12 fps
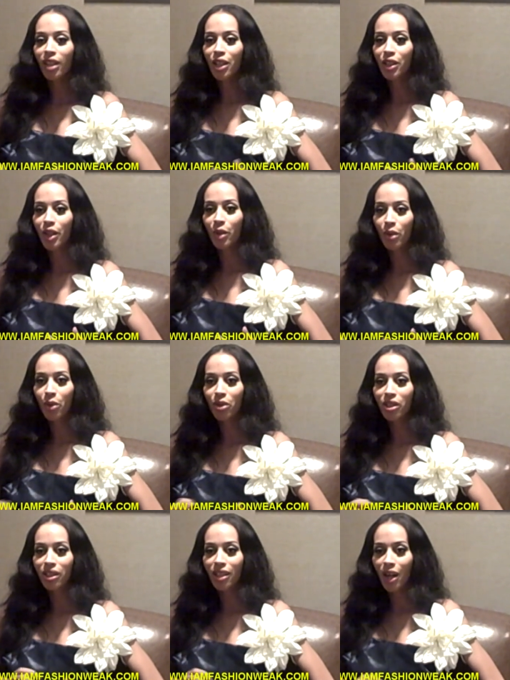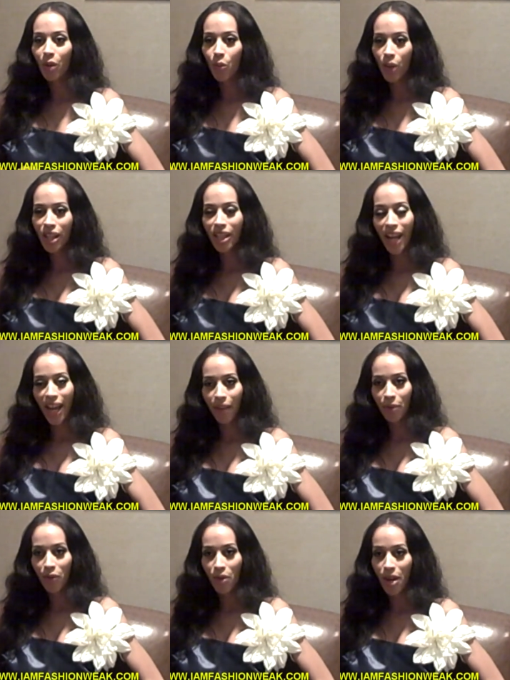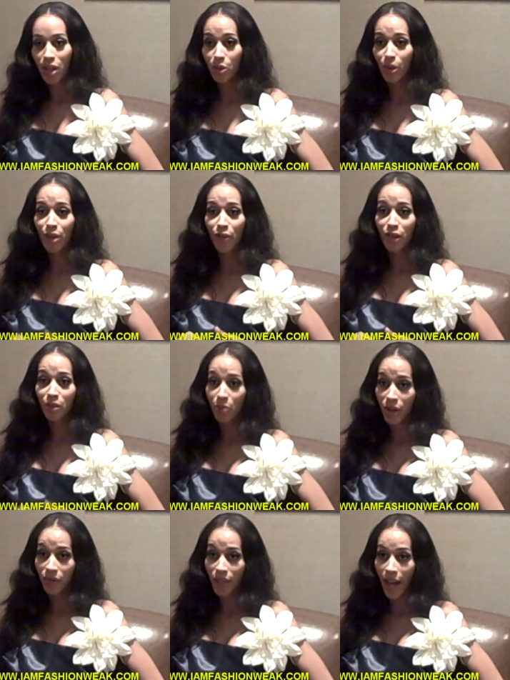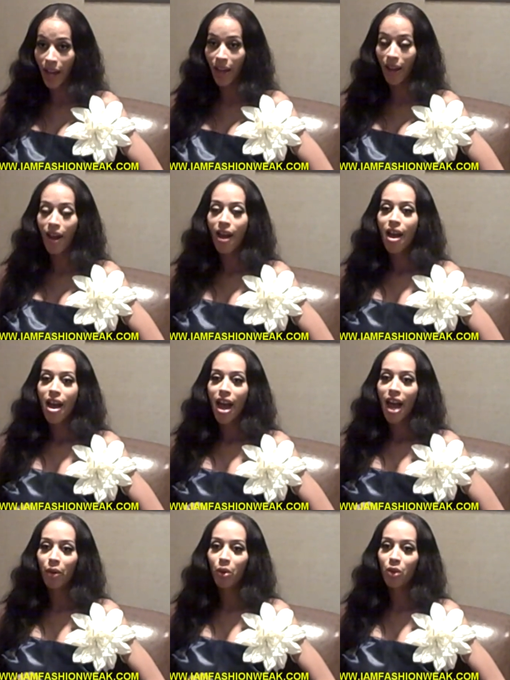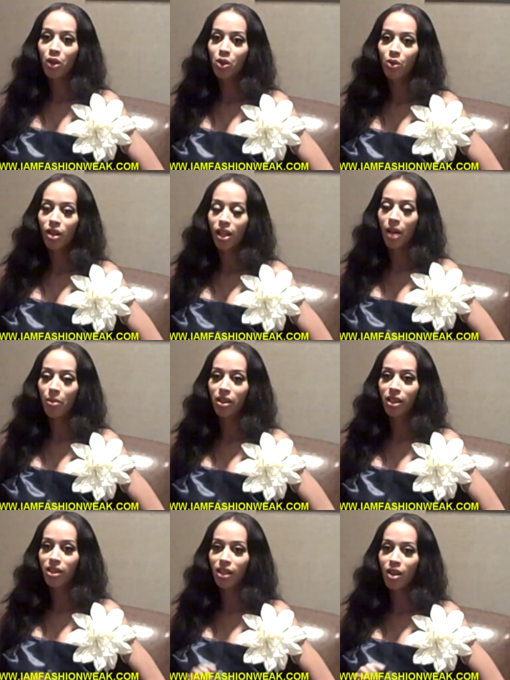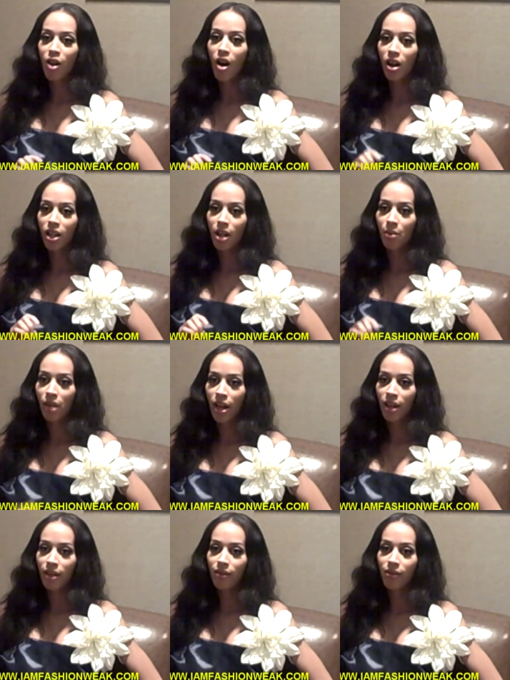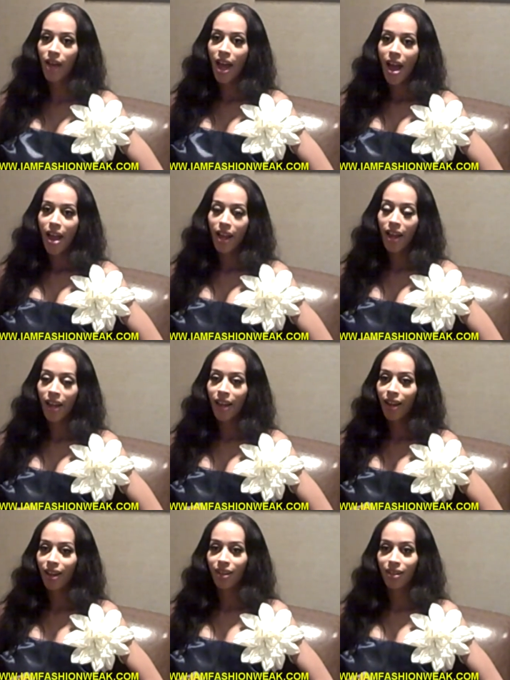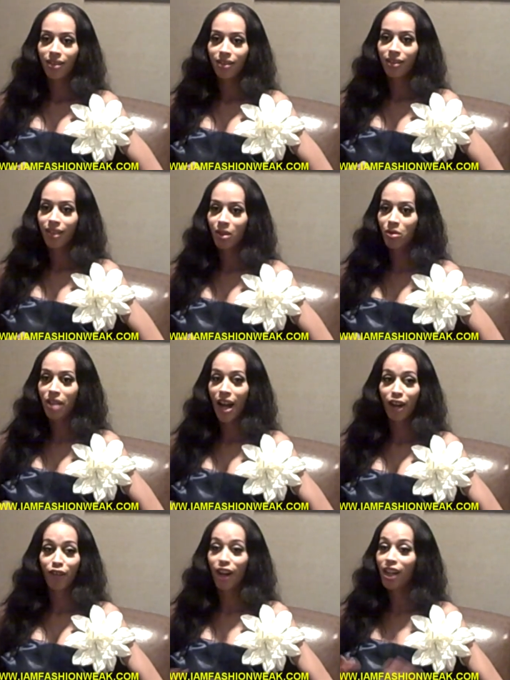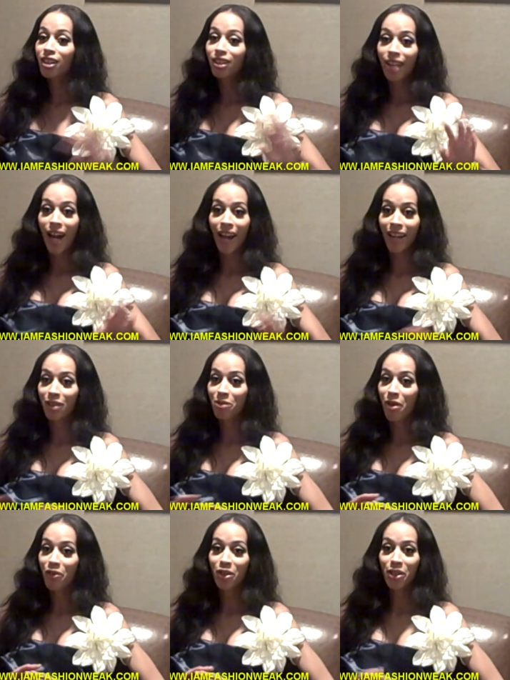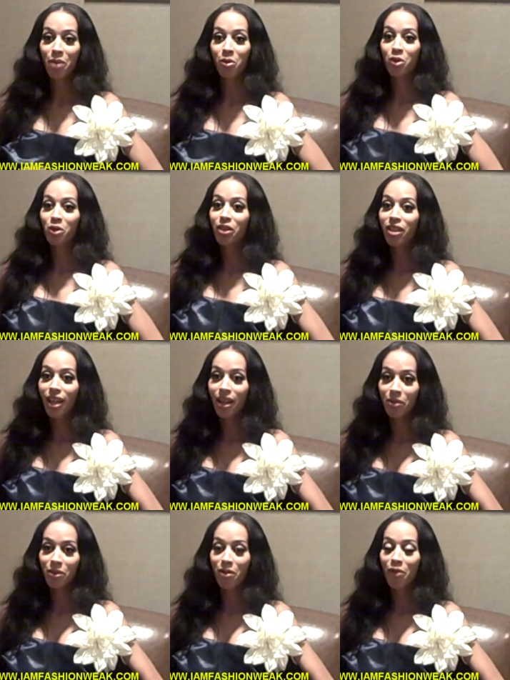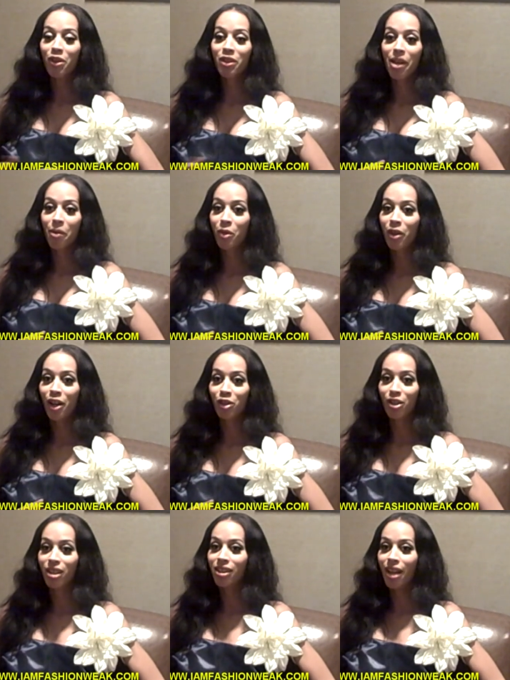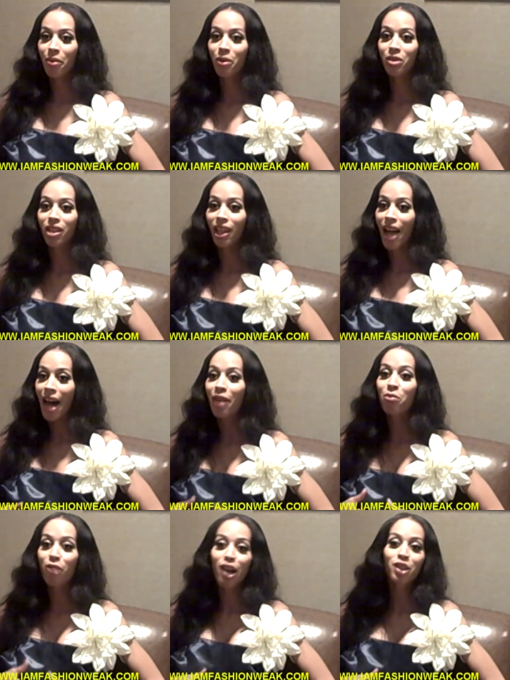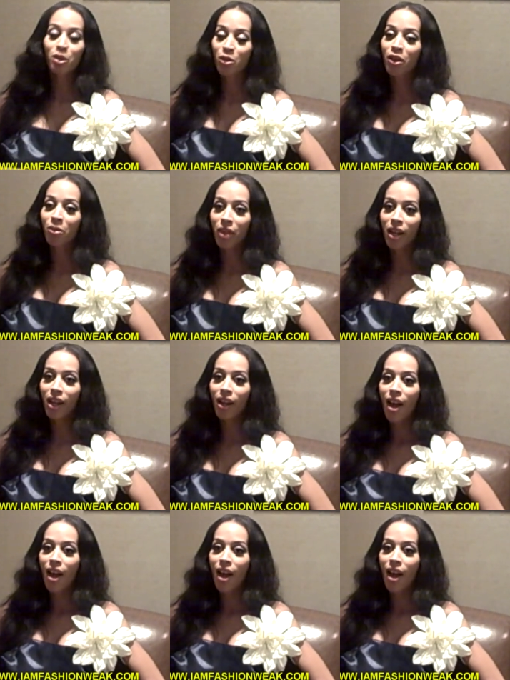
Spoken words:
So it was a week and a half before my 21st birthday, and we went to a club in DC called Club Love, and it was like a regular night. It was my first time going to a club. It was my first time going out dressed up. It was a lot of pressure on me.